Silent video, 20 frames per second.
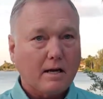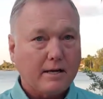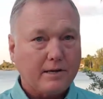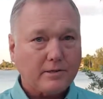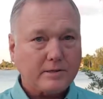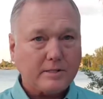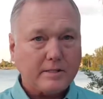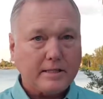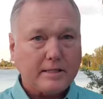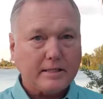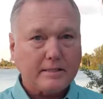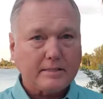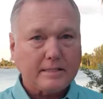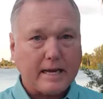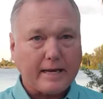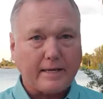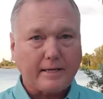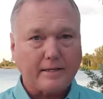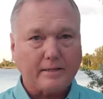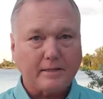Here's the
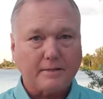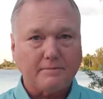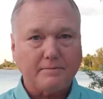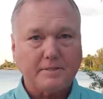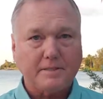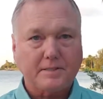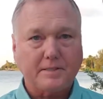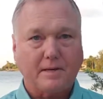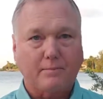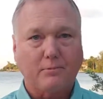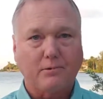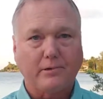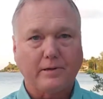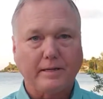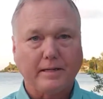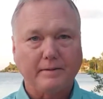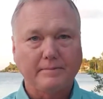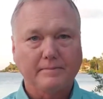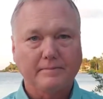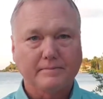executive
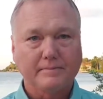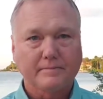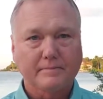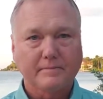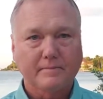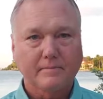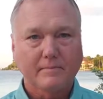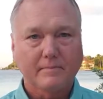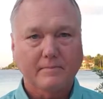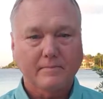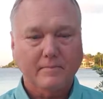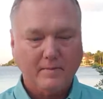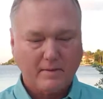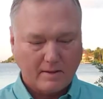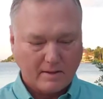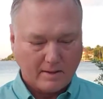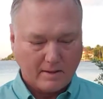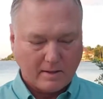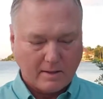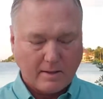summary.
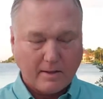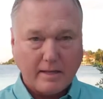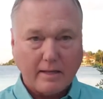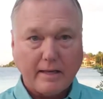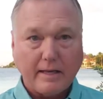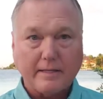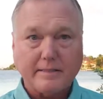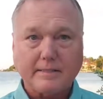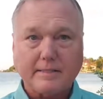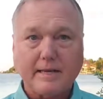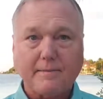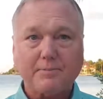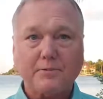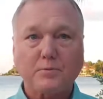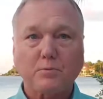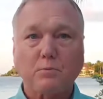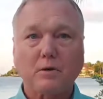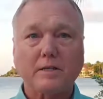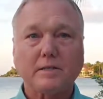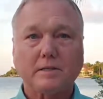In
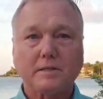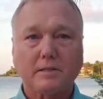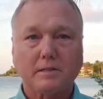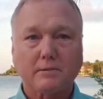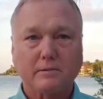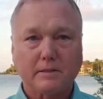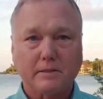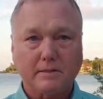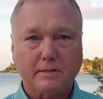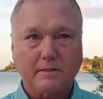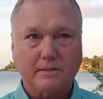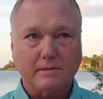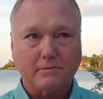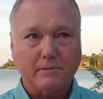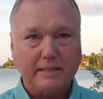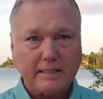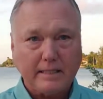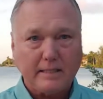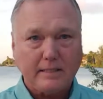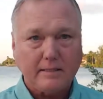steps 1, 2, and
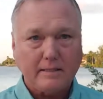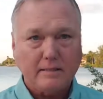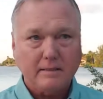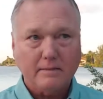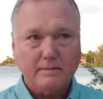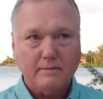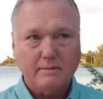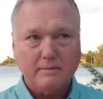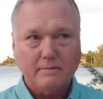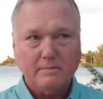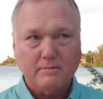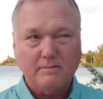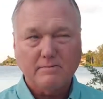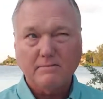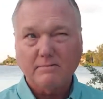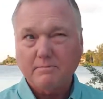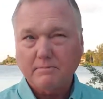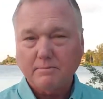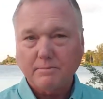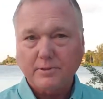3,
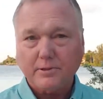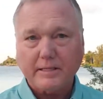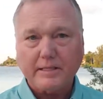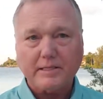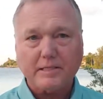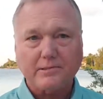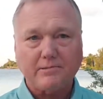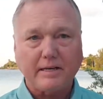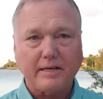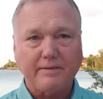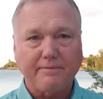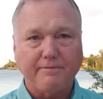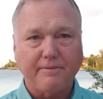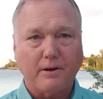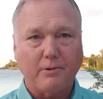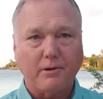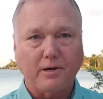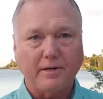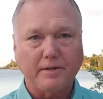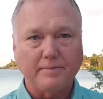pretty
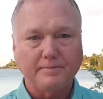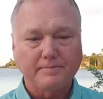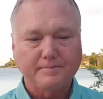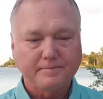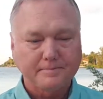straightforward.